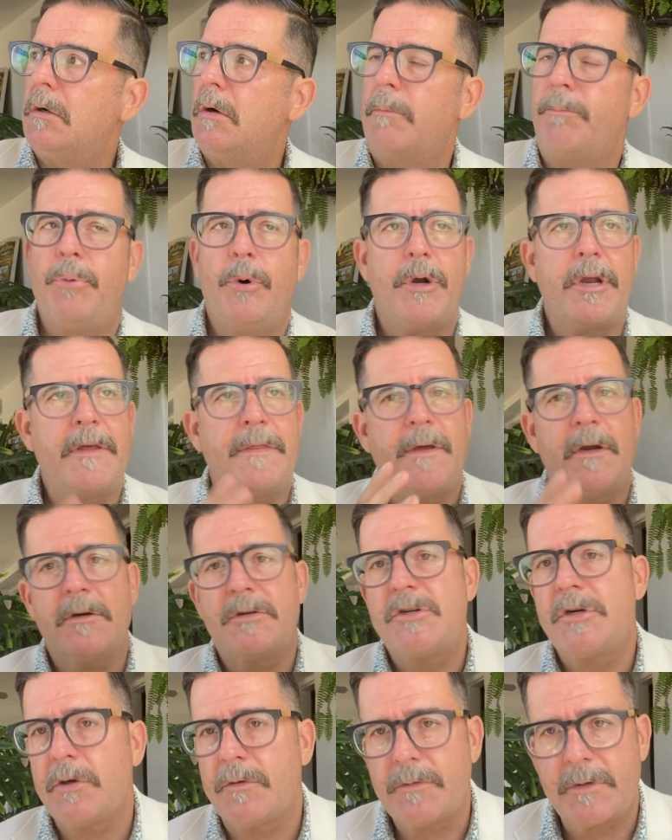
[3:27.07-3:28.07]
putting their
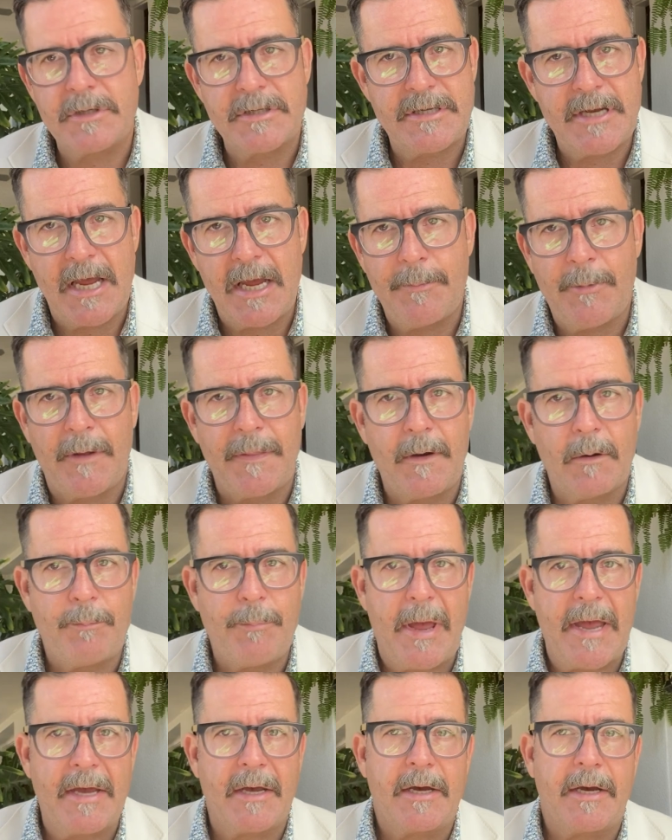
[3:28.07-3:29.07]
children's name on their
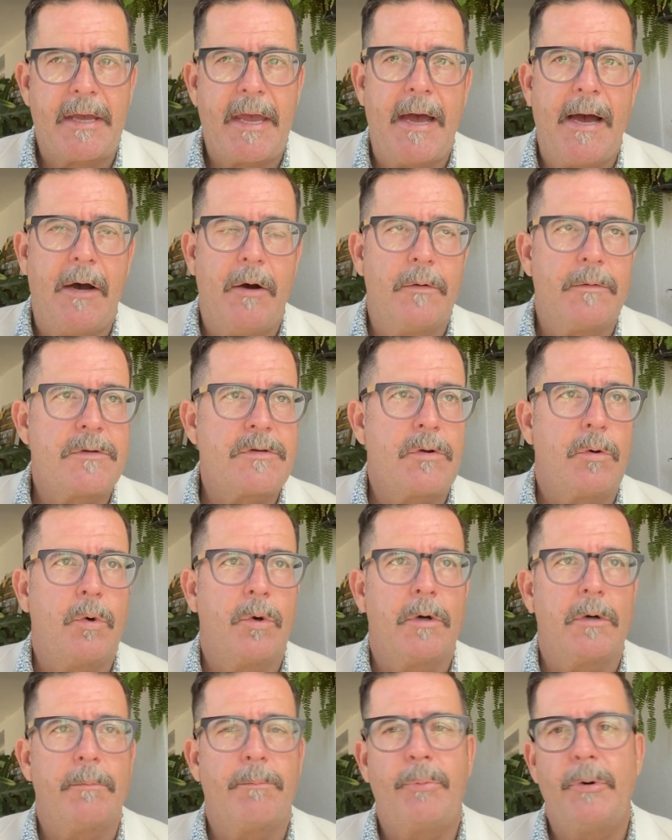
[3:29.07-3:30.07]
bank accounts,
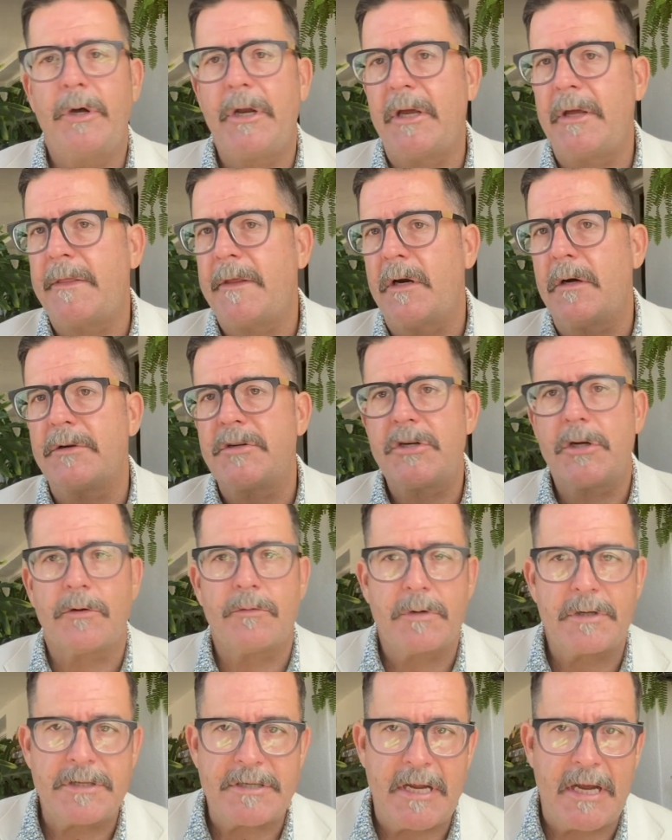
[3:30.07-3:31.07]
or putting their
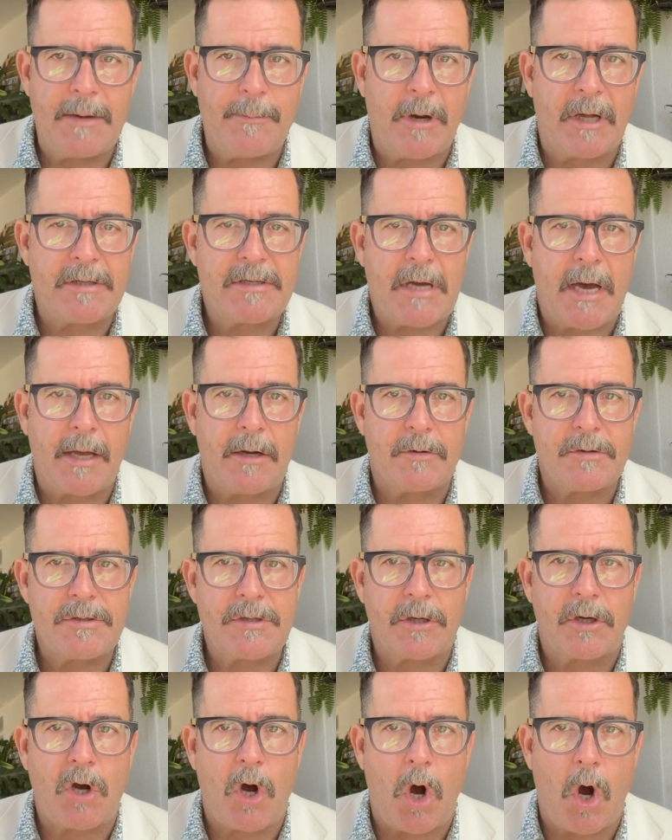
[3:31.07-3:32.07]
children's name on titles
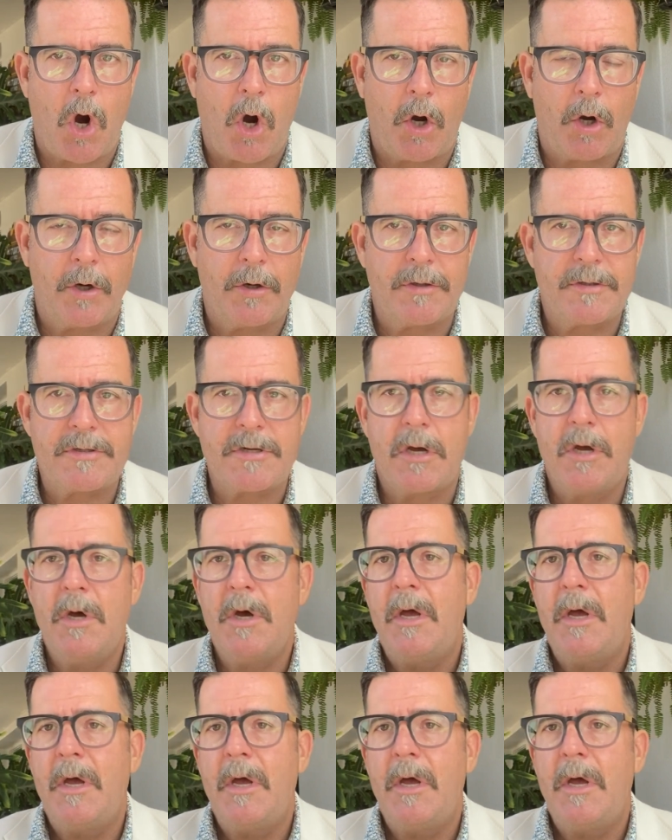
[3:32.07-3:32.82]
to cars,